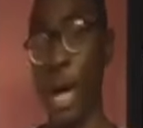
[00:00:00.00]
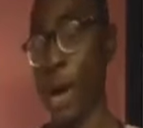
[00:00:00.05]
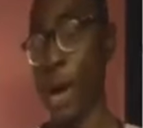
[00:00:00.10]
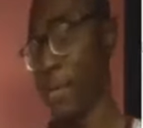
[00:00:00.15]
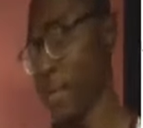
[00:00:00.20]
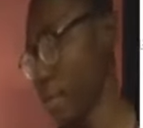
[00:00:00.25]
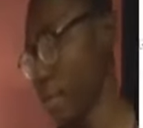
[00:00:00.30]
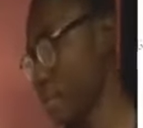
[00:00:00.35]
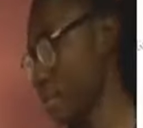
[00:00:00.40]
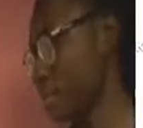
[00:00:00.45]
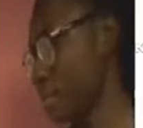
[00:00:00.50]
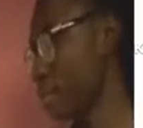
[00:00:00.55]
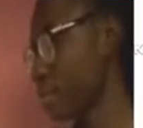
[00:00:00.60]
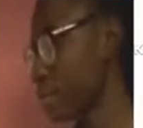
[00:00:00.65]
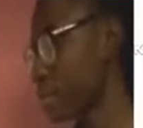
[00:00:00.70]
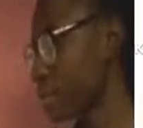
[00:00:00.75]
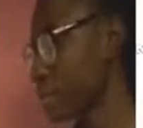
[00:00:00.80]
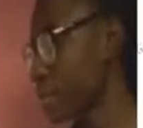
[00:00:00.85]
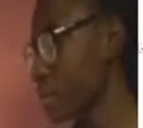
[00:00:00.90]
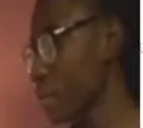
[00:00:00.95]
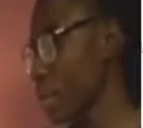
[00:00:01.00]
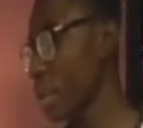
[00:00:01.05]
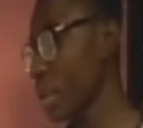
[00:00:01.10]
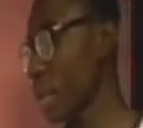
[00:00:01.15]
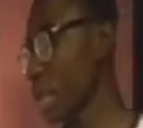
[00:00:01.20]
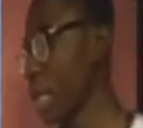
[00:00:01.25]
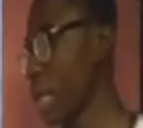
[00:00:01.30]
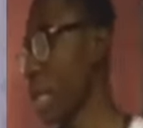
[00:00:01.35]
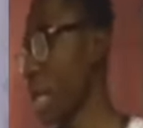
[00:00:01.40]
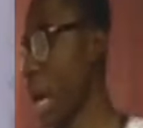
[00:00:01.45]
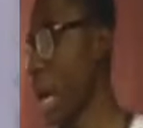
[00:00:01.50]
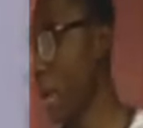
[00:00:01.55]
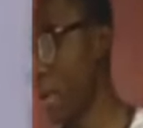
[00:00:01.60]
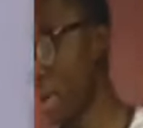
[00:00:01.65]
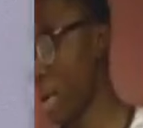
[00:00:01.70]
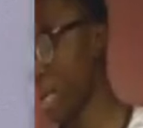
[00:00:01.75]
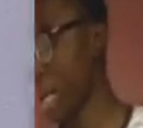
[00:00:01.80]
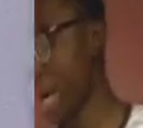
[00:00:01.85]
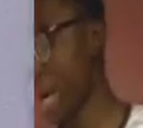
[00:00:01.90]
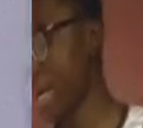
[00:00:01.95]
have
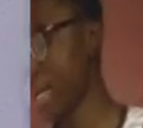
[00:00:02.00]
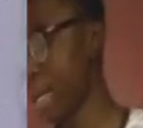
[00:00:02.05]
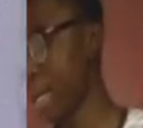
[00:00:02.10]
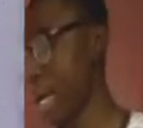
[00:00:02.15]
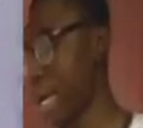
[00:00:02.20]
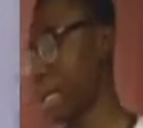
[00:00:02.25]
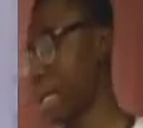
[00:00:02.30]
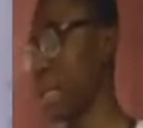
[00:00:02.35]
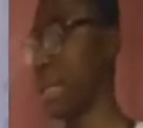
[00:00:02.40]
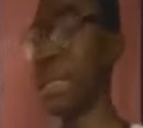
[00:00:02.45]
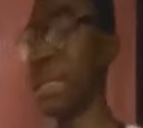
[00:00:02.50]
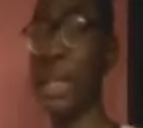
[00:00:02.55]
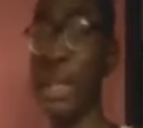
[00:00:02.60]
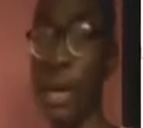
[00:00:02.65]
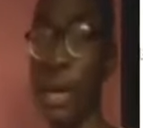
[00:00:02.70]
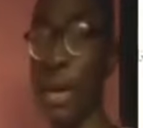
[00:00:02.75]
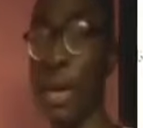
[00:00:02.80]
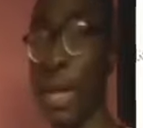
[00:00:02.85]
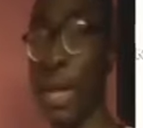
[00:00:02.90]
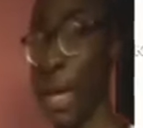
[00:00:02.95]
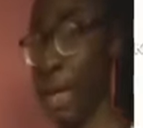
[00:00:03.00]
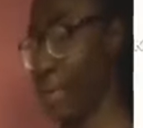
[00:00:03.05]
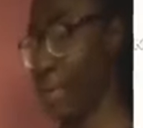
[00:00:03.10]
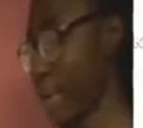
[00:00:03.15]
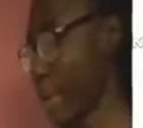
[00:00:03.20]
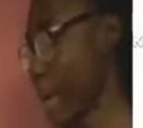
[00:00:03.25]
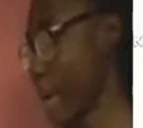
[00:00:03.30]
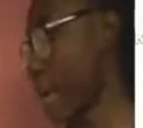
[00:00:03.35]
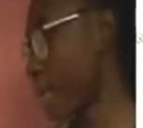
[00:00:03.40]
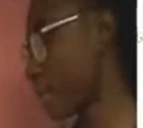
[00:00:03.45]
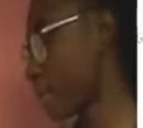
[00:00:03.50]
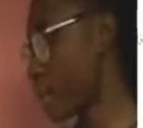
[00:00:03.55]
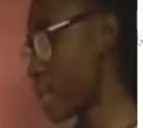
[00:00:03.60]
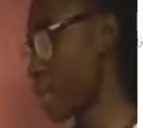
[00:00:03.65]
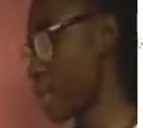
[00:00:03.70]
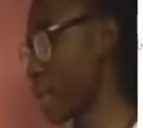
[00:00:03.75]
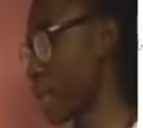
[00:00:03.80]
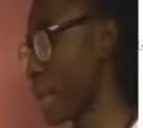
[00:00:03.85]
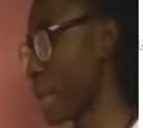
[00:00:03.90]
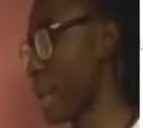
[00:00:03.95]
our line, and in this our line we have
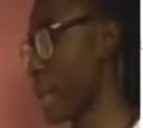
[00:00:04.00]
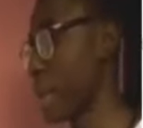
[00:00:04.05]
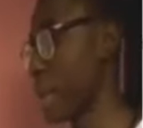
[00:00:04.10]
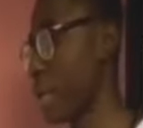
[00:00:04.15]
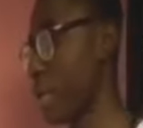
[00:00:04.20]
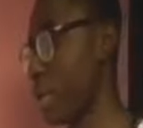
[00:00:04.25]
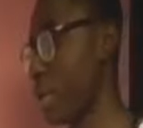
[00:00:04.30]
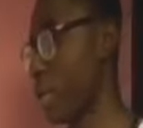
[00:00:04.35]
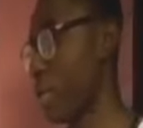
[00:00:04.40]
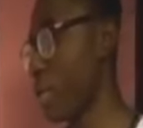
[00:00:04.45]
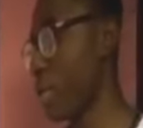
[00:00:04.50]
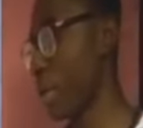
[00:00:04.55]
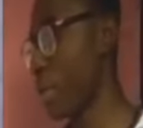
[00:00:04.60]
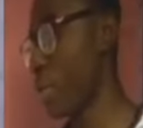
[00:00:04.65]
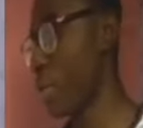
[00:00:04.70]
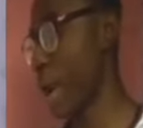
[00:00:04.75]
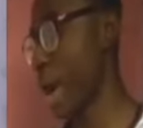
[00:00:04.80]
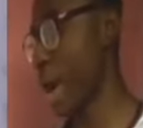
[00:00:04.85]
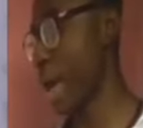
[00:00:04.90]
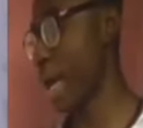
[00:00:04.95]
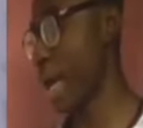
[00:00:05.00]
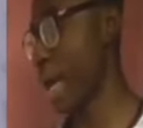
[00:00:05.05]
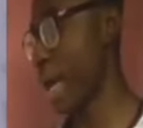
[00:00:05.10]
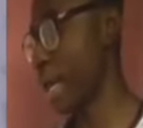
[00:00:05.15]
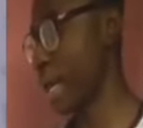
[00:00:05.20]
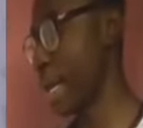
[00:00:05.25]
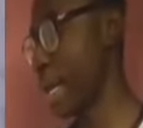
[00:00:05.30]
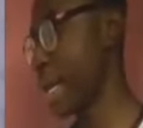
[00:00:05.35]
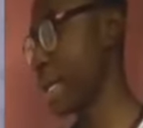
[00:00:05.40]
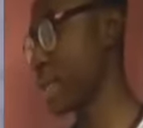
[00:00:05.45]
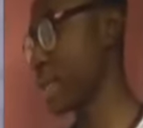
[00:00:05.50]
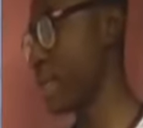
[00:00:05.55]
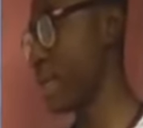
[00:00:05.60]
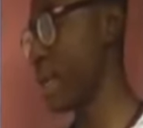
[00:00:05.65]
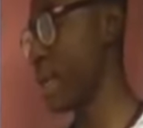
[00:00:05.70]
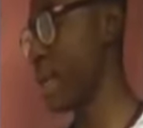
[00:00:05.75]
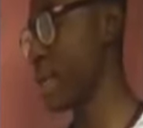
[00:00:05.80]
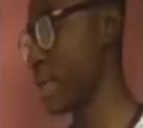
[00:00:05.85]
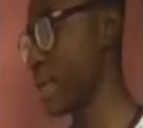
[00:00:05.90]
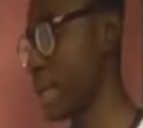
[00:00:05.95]
your y and x
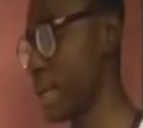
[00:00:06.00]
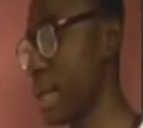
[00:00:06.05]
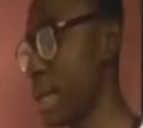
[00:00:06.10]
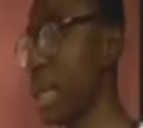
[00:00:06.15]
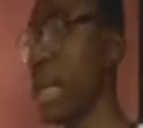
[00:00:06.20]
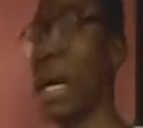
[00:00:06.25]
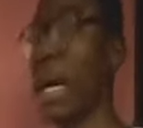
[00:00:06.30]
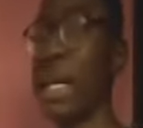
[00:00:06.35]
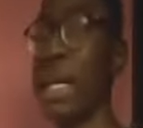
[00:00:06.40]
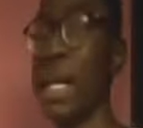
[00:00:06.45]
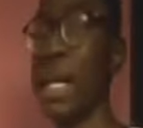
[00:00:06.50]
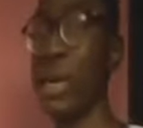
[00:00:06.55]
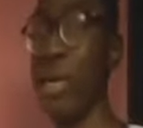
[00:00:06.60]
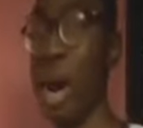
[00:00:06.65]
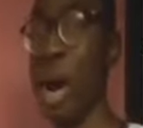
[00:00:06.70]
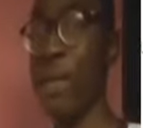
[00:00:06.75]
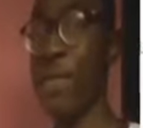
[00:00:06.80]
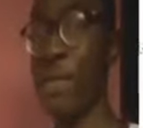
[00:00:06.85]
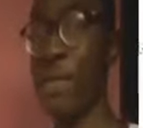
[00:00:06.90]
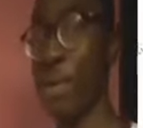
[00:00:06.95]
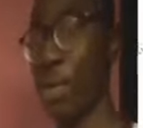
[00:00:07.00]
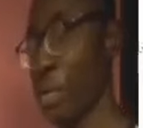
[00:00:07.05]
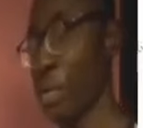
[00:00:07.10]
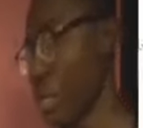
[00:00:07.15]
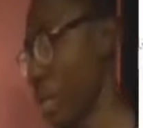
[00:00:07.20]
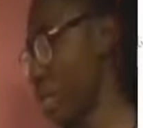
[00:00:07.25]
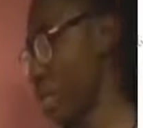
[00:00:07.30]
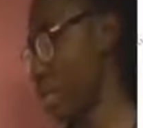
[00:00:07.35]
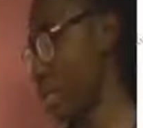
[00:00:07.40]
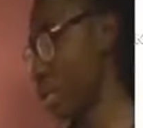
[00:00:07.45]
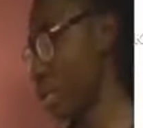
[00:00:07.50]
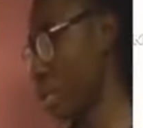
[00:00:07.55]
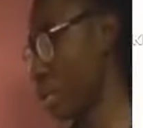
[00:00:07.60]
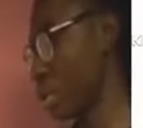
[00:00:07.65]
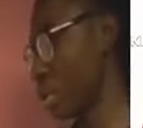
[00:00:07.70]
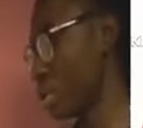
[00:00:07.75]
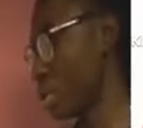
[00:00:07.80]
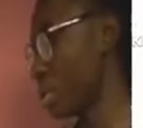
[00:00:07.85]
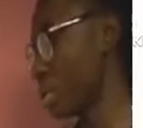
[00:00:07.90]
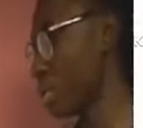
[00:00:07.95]
planes, and then you have your
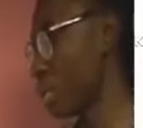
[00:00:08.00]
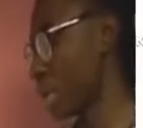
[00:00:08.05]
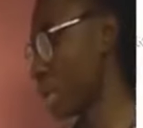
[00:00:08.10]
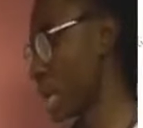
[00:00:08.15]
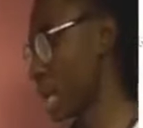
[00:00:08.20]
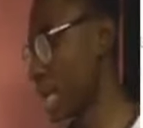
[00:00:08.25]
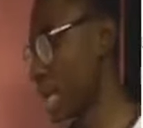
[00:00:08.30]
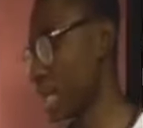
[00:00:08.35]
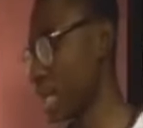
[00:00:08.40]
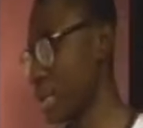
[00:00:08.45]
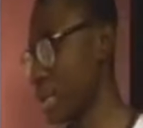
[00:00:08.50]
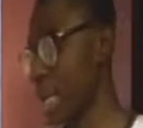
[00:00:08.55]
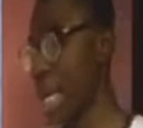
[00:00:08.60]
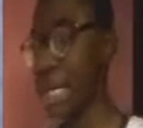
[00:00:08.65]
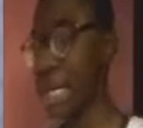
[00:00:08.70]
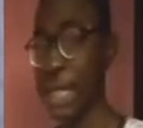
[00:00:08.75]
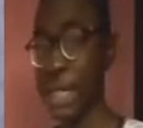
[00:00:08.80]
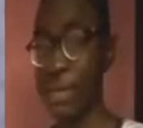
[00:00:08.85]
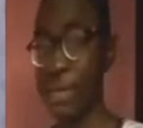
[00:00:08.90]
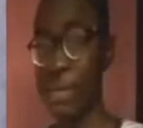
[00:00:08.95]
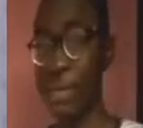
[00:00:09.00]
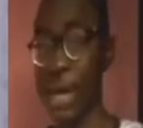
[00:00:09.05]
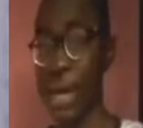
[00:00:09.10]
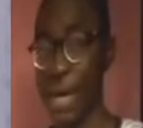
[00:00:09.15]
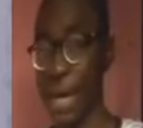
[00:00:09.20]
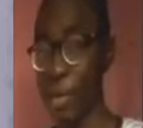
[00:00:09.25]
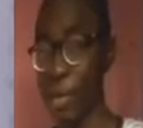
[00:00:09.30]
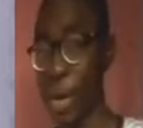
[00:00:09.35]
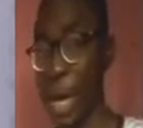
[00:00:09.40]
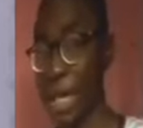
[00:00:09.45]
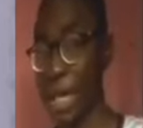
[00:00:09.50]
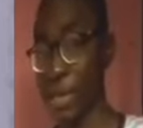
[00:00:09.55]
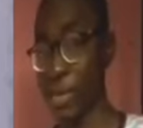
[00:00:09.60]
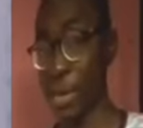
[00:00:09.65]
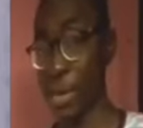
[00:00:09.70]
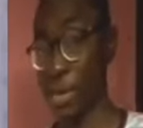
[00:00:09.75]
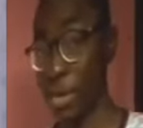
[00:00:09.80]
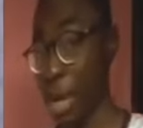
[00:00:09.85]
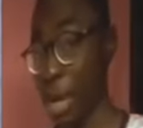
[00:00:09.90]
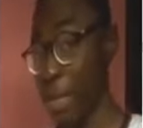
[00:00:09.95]
line, and your line is given by y is
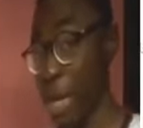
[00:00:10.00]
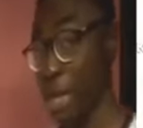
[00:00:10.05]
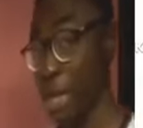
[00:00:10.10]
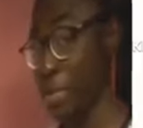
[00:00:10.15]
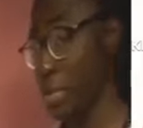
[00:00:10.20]
equal to mx